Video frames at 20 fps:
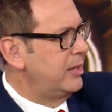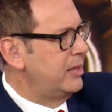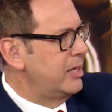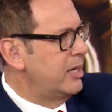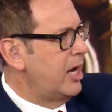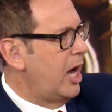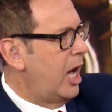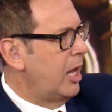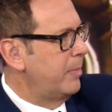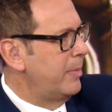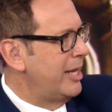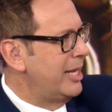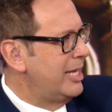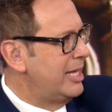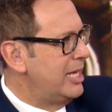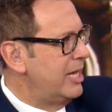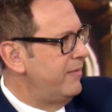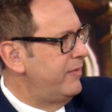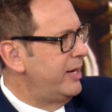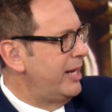the economy,
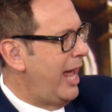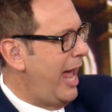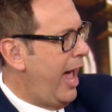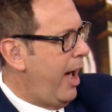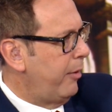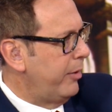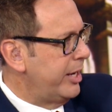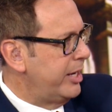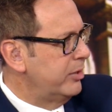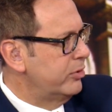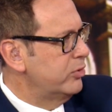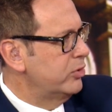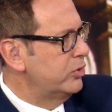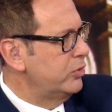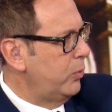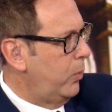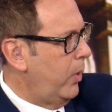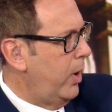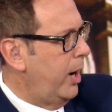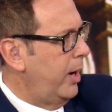given how
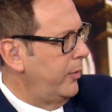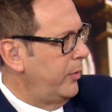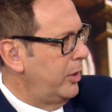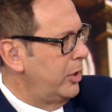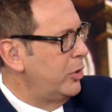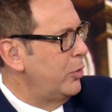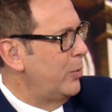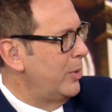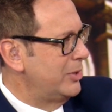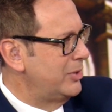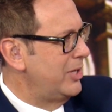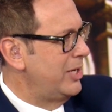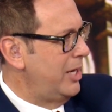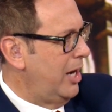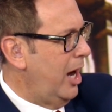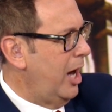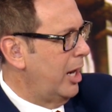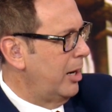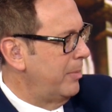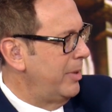intertwined the U.S.
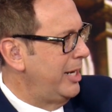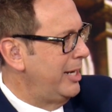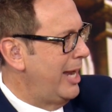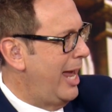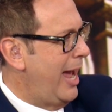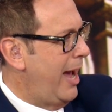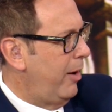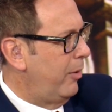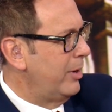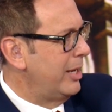economy now